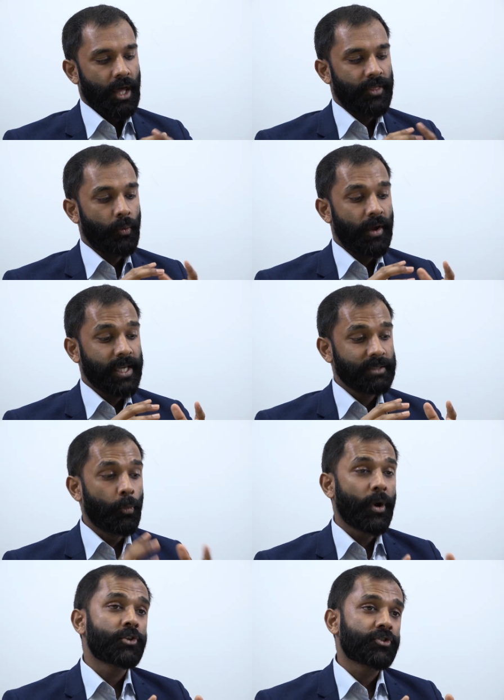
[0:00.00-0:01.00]
I think where it gets
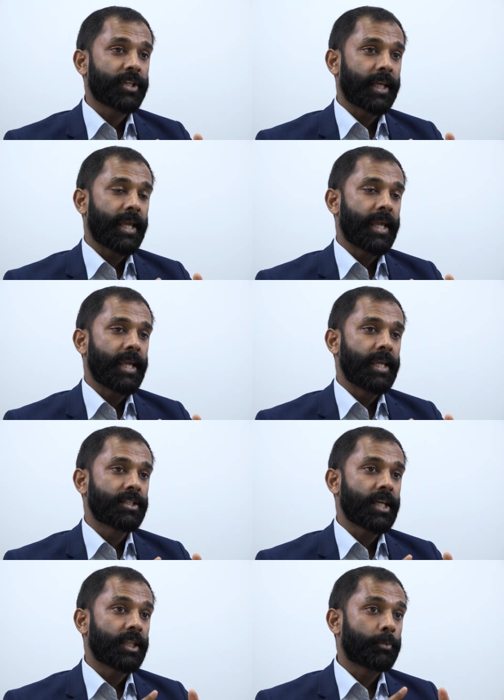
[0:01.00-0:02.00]
more interesting
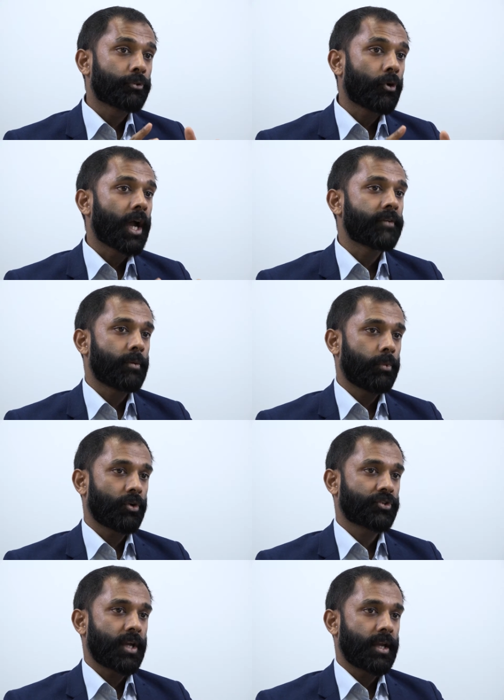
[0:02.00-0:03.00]
is in the private
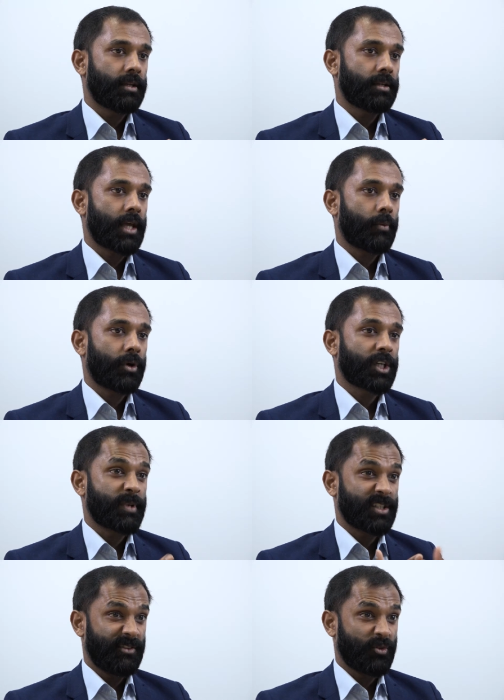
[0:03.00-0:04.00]
blockchain network,
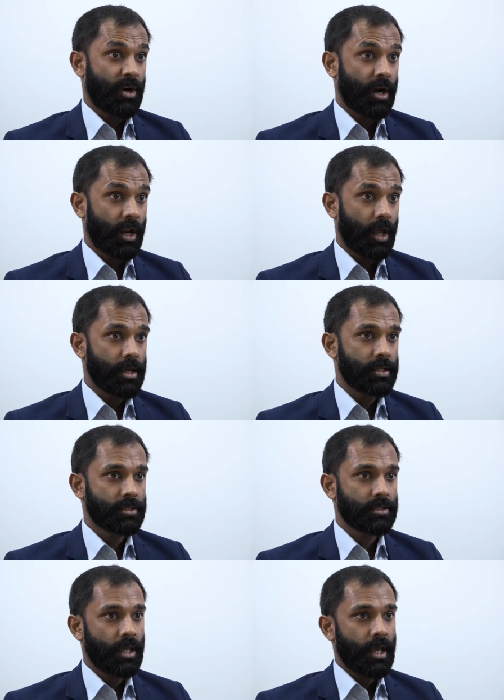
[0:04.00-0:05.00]
especially for our
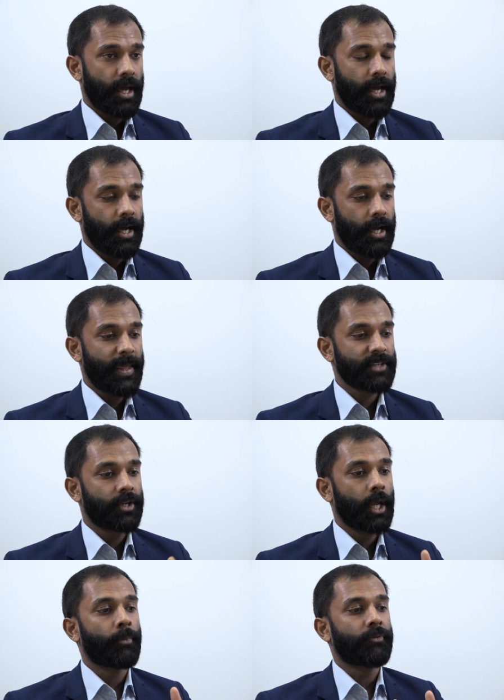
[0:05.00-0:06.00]
clients. And that's
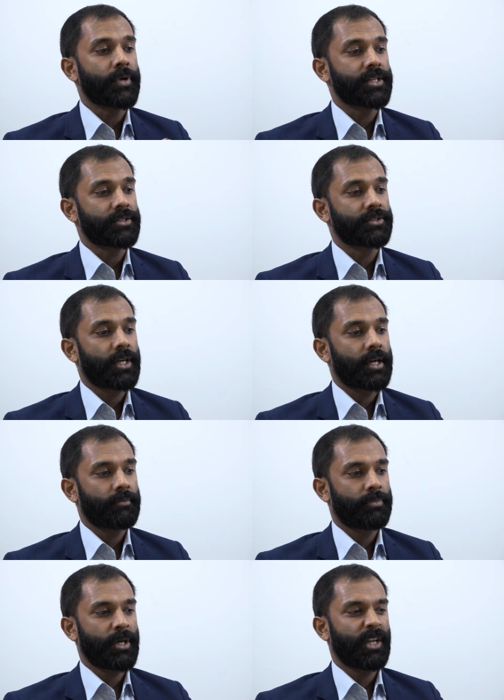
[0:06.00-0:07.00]
for a number of reasons.
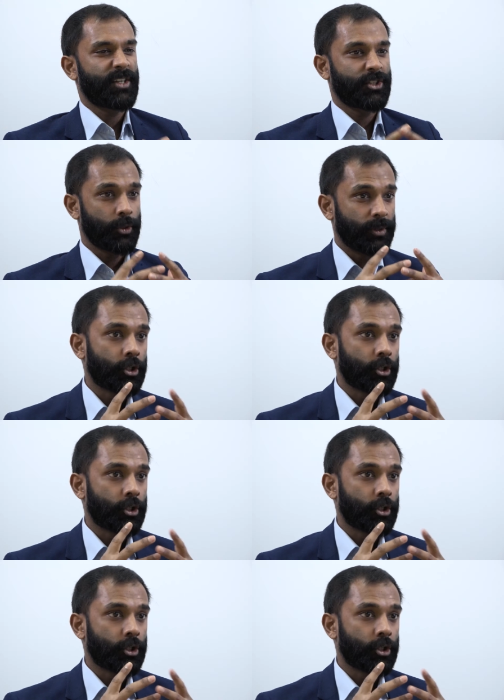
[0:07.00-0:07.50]
Part of it's to do with